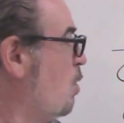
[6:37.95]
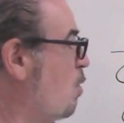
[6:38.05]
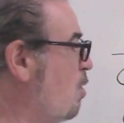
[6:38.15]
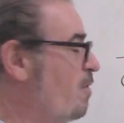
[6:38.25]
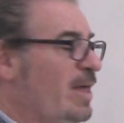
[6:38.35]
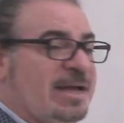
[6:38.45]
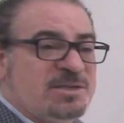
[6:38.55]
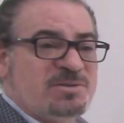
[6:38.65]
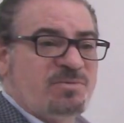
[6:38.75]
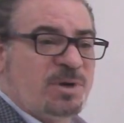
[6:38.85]
All
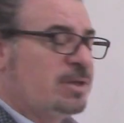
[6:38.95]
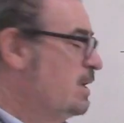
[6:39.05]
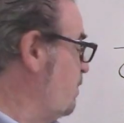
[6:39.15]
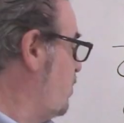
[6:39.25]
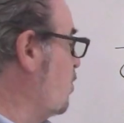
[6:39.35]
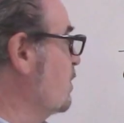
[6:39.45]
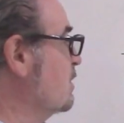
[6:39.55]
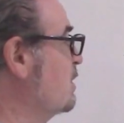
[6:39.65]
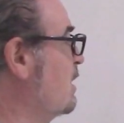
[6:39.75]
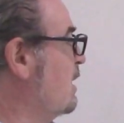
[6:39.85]
that's really
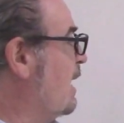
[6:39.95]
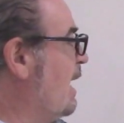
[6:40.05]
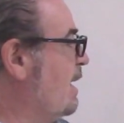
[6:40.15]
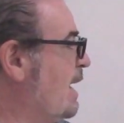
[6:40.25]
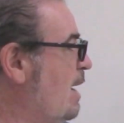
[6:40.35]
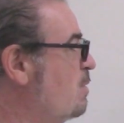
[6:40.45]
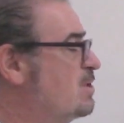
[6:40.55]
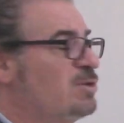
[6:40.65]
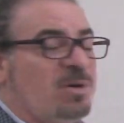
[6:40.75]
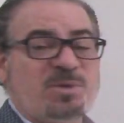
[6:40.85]
important. And now we
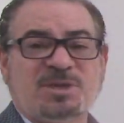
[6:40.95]
start